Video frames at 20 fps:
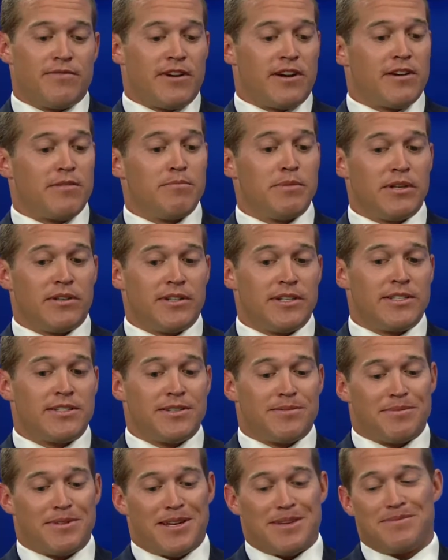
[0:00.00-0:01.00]
some variability.
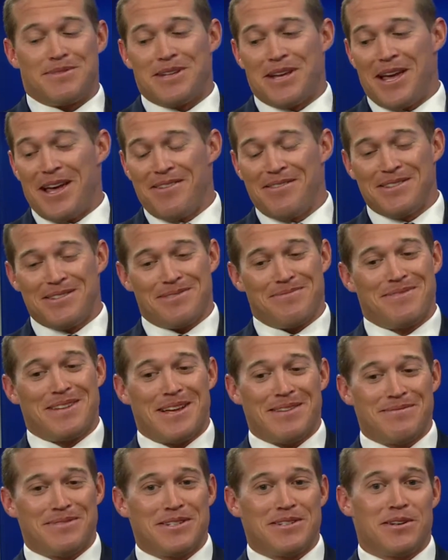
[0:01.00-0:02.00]
Sometimes you have it,
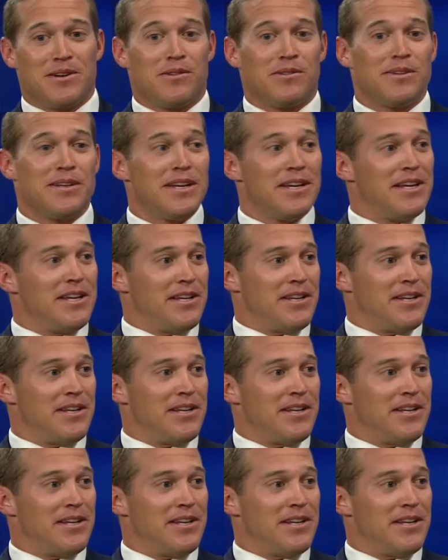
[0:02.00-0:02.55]
sometimes you don't.